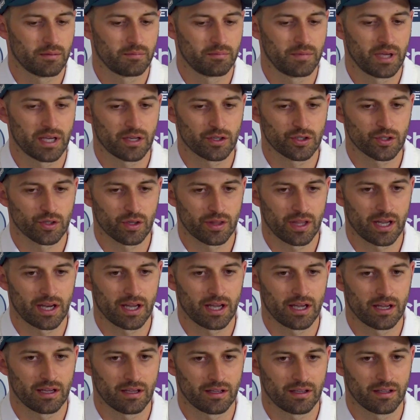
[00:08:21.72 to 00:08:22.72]
making sure that
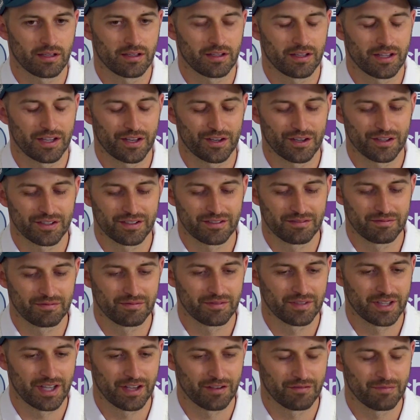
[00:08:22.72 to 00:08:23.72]
I,
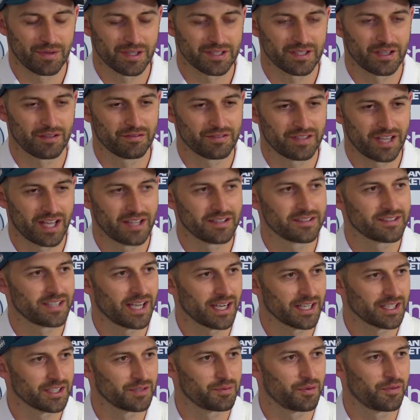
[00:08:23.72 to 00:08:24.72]
give myself 10
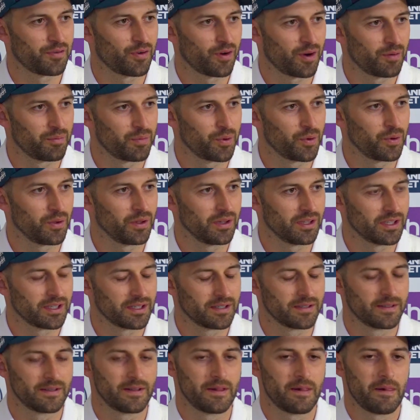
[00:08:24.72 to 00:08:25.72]
seconds before I bowl,
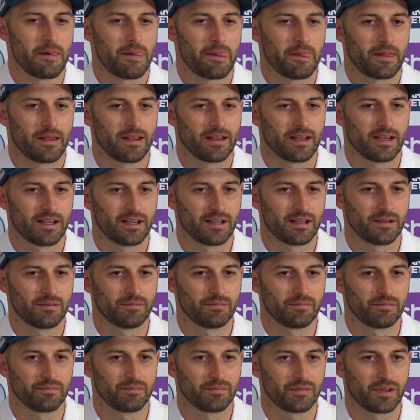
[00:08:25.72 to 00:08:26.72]
and a
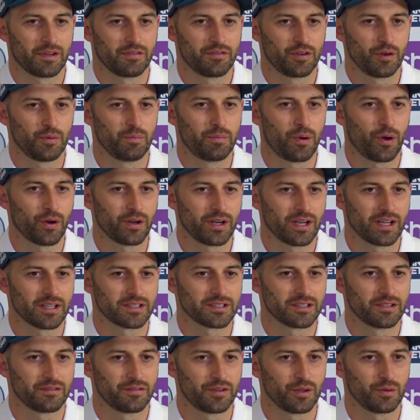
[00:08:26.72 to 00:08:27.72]
few
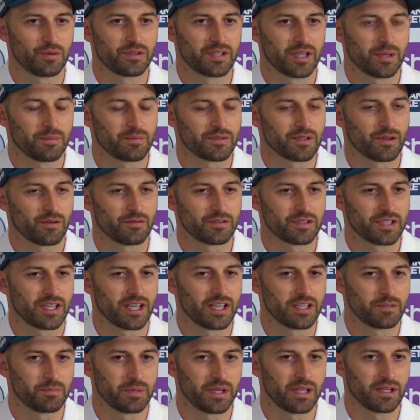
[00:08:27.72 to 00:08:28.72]
pointers and a few tips. Obviously,
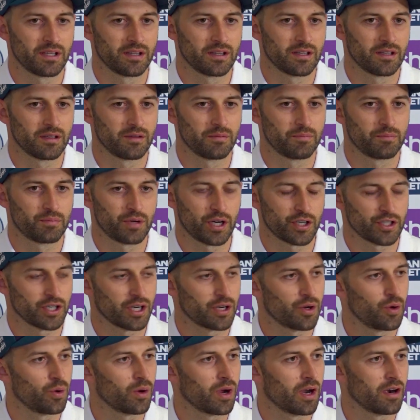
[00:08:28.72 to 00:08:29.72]
he's been in the
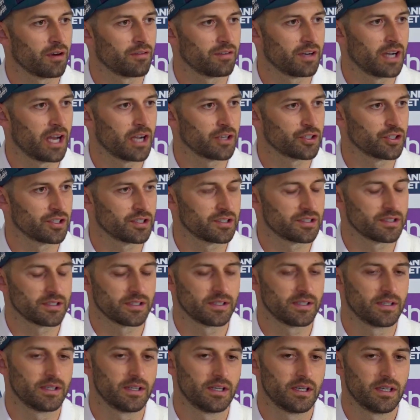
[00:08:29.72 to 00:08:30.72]
pressure cooker of an Ashes,
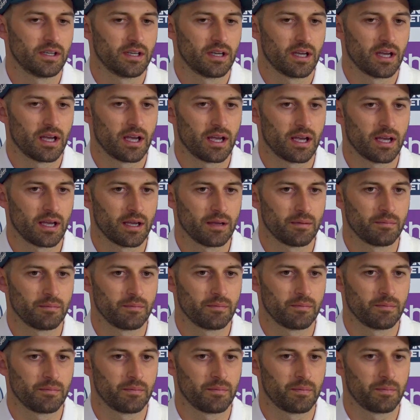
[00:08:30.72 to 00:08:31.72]

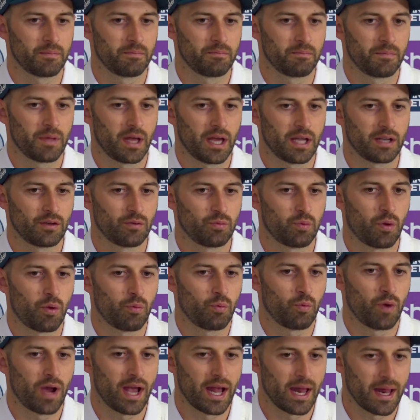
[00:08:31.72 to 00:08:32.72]
and
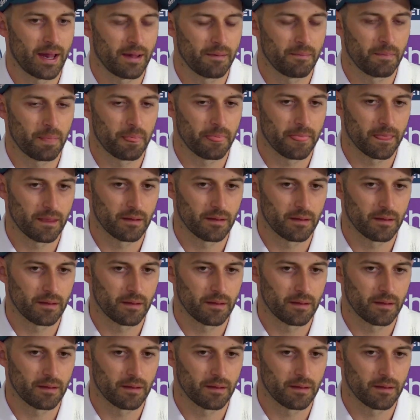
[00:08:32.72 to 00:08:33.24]
one where